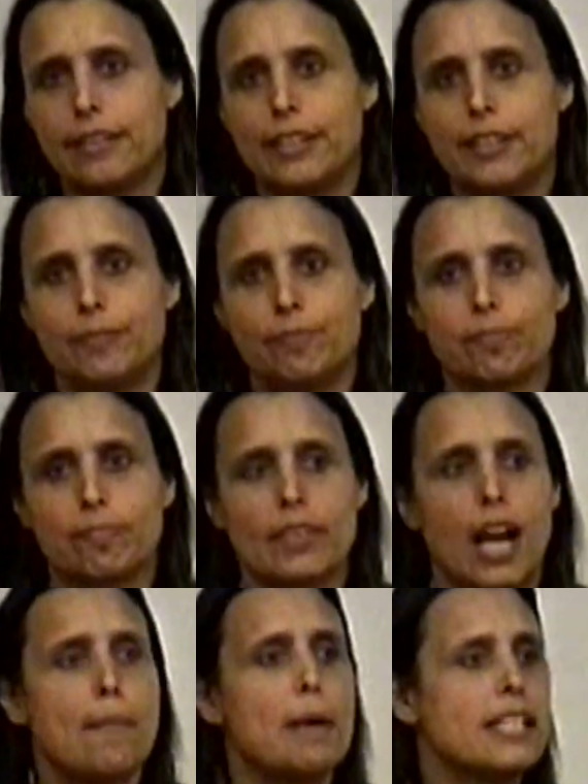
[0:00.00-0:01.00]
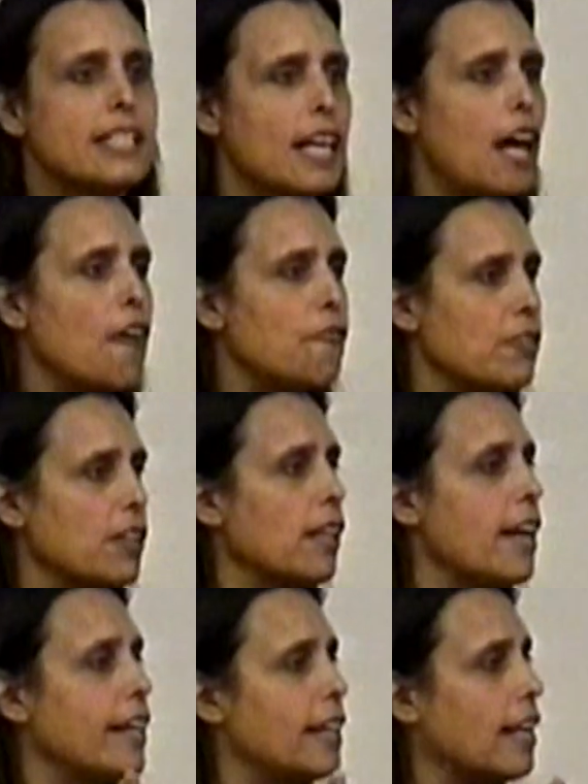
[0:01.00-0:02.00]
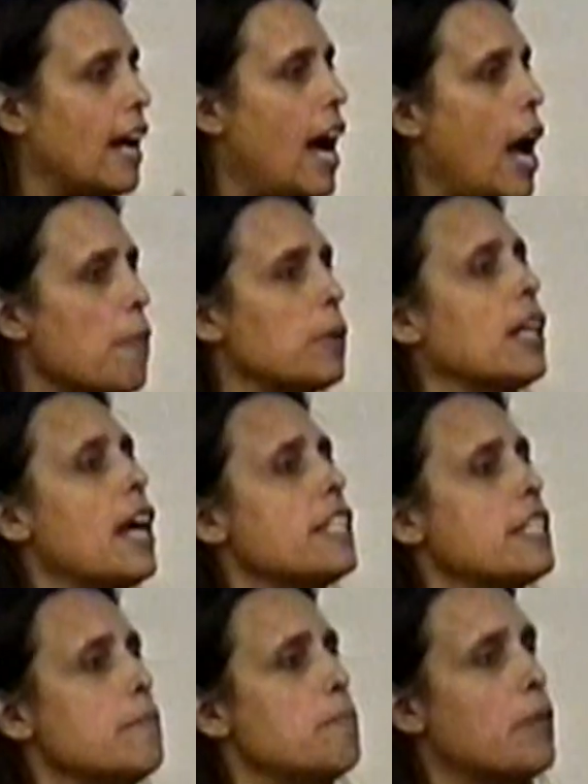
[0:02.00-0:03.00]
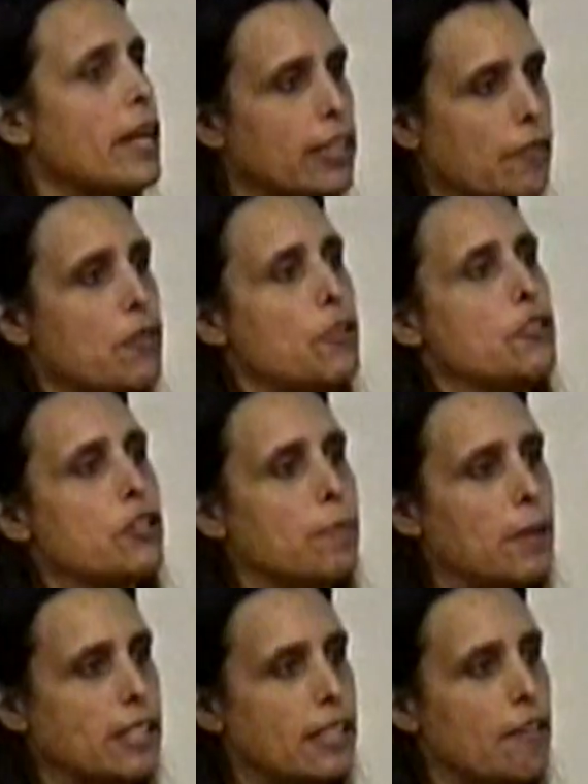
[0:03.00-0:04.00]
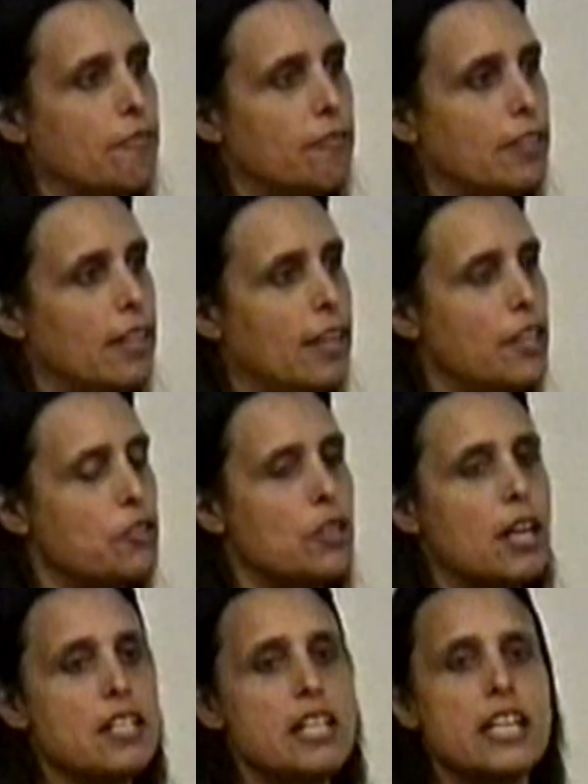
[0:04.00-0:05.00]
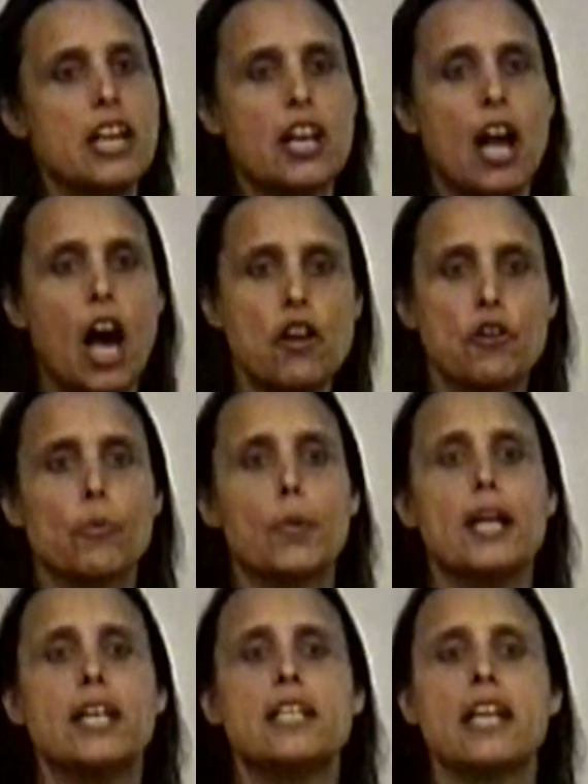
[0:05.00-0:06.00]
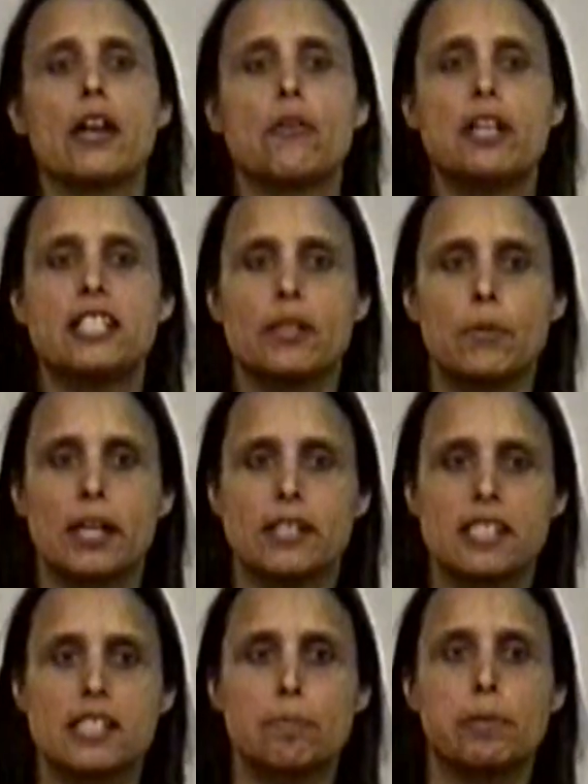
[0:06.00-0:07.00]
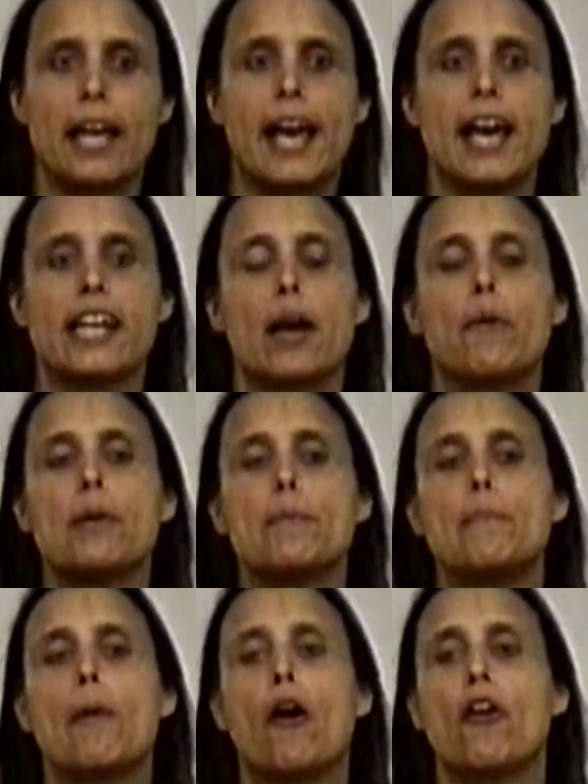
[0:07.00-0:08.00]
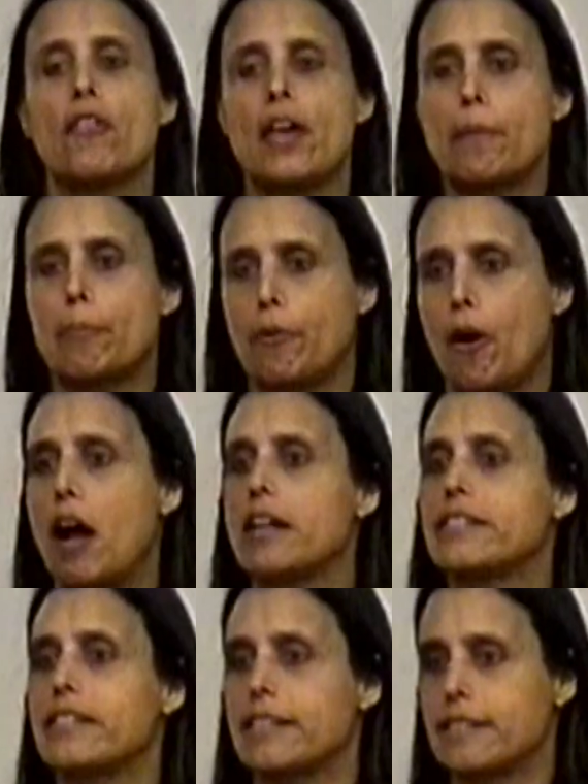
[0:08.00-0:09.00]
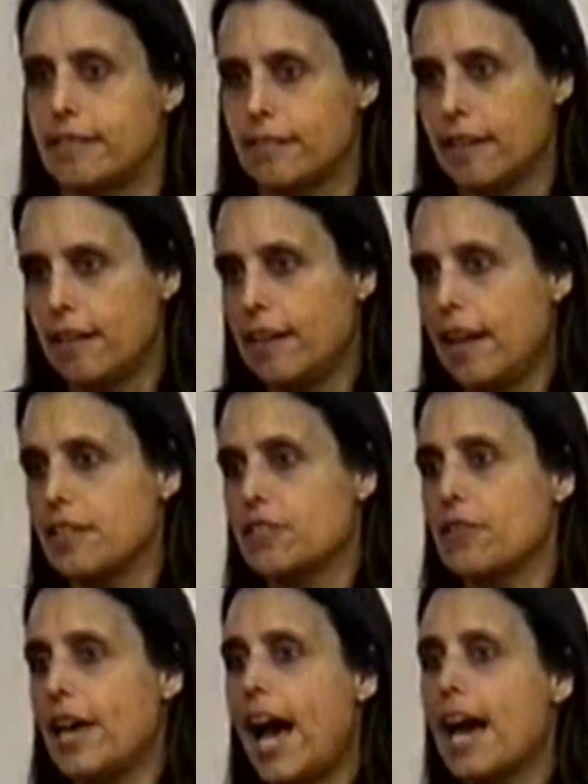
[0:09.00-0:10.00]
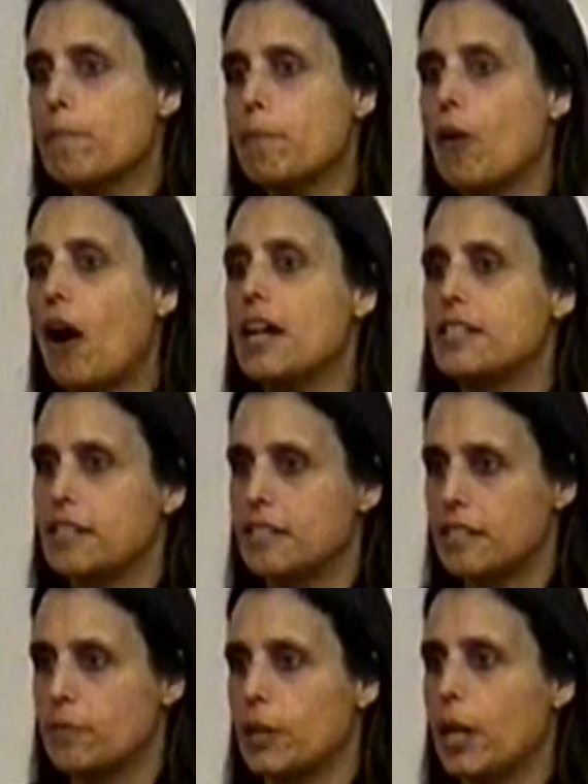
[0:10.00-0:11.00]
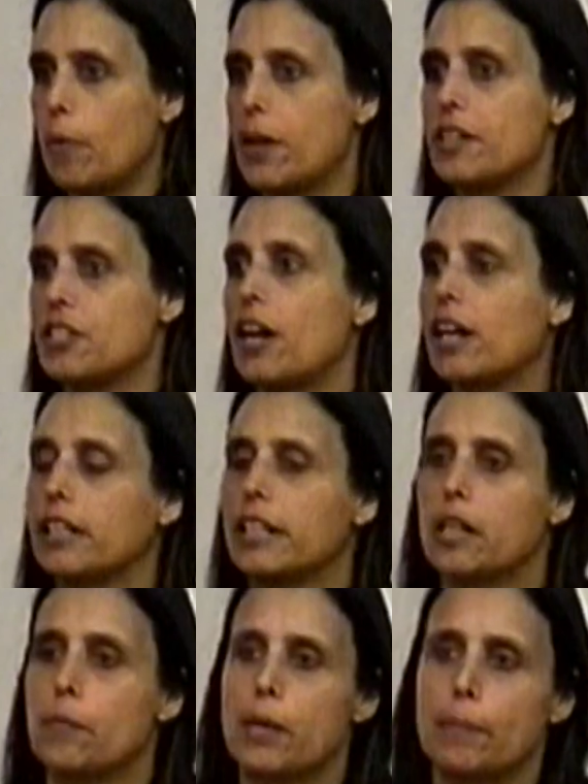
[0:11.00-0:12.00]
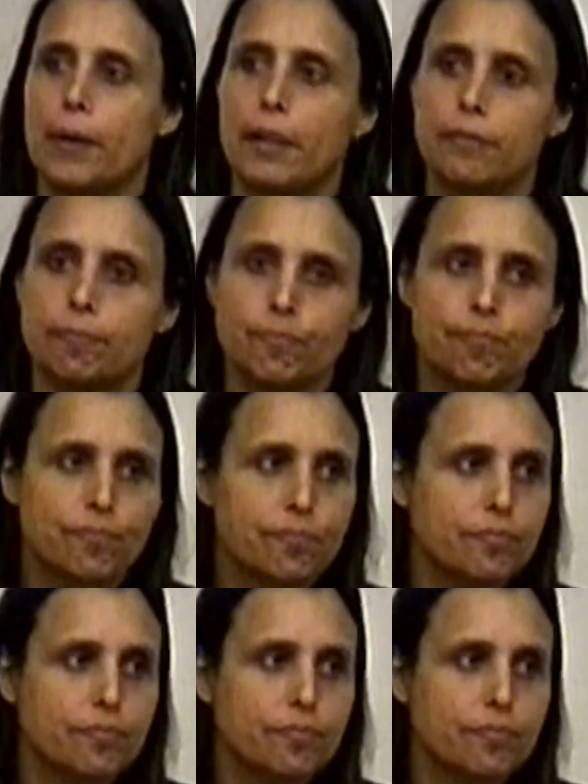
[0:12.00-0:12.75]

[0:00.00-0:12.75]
you know, I myself feel like I would like to bring the future to myself. I do not need it underwritten. I don't need someone else's plan. I want to be part of that process. And so that process is what I want to talk a little bit about.